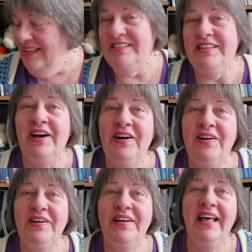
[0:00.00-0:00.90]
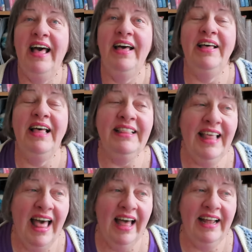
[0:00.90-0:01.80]
so
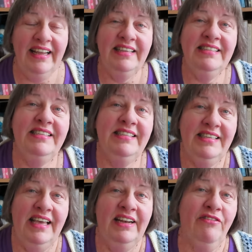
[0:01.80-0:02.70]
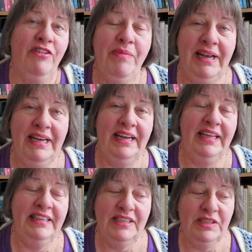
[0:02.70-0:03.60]
and that is it for my
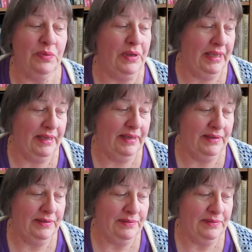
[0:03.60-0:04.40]
knitting this week.